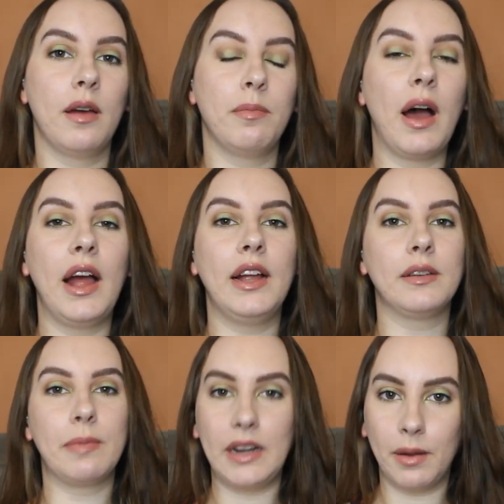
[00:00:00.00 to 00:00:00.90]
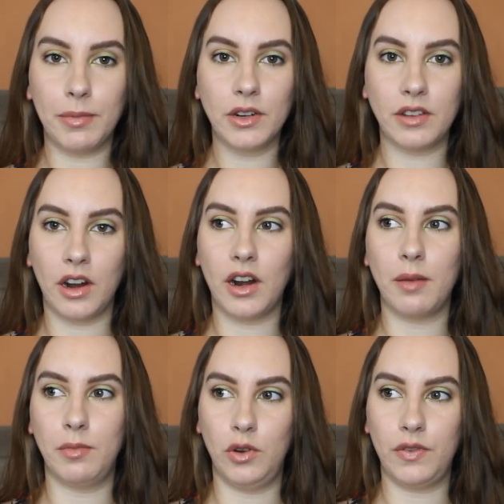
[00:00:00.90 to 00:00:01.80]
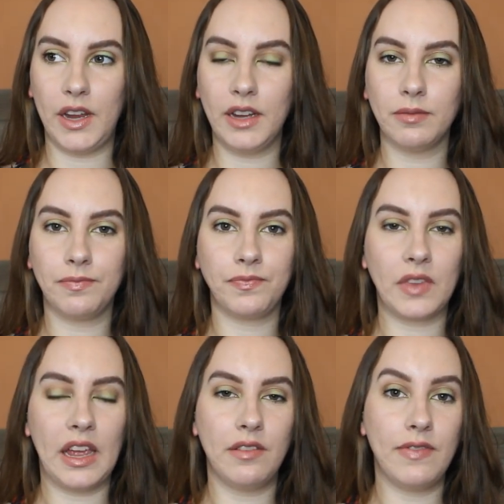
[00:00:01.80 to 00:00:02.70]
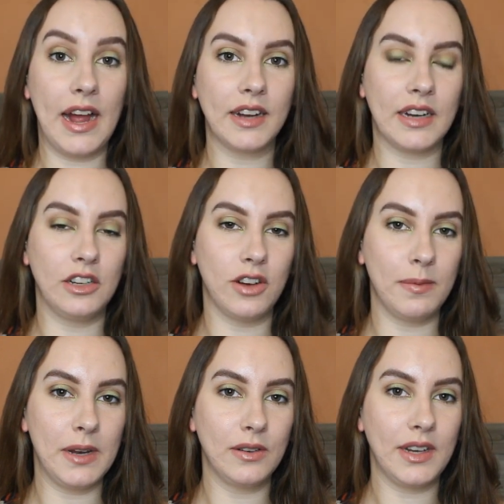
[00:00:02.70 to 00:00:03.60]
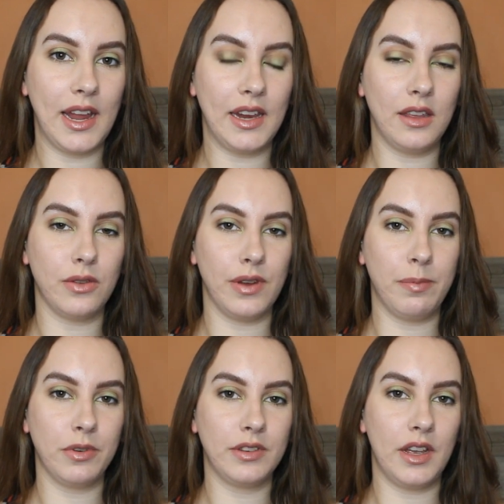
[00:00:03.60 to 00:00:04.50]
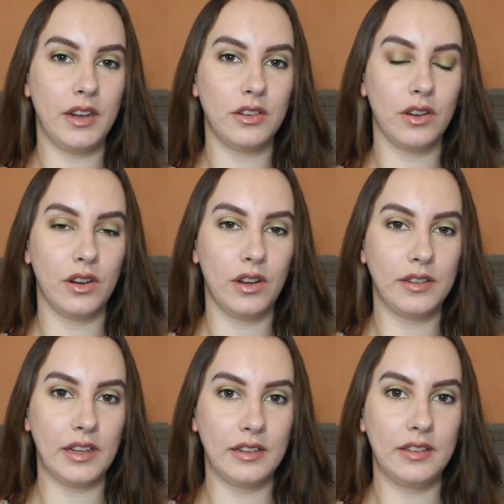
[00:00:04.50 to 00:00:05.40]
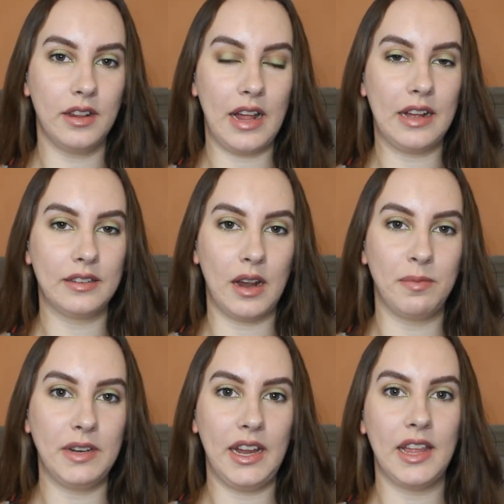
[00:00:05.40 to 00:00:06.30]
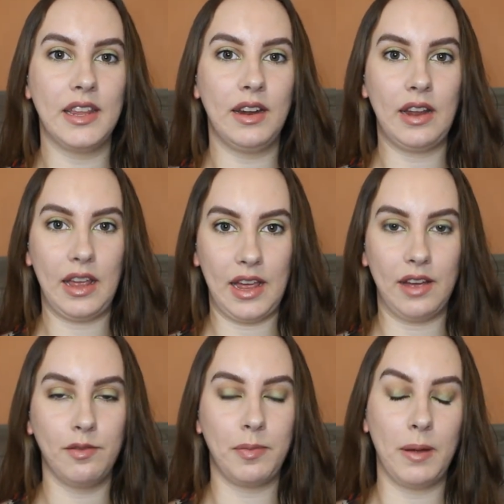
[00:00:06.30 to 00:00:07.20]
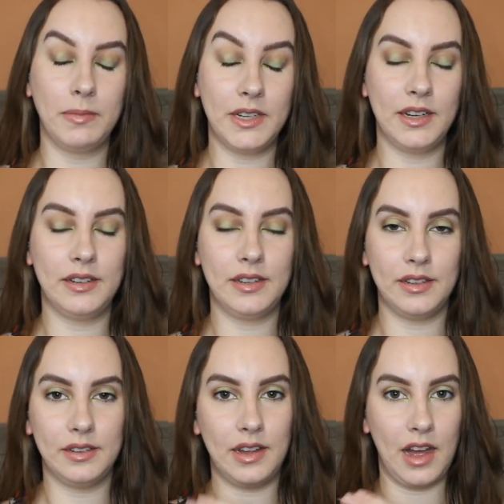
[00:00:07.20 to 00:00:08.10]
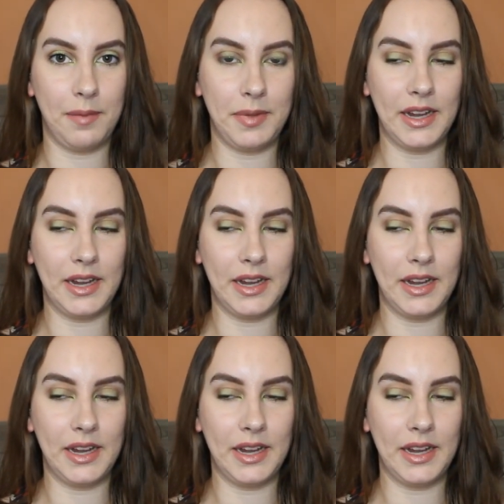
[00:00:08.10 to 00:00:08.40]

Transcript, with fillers: but my numbers are not moving. In fact, I dropped down to 83% since the last update and then have bumped it up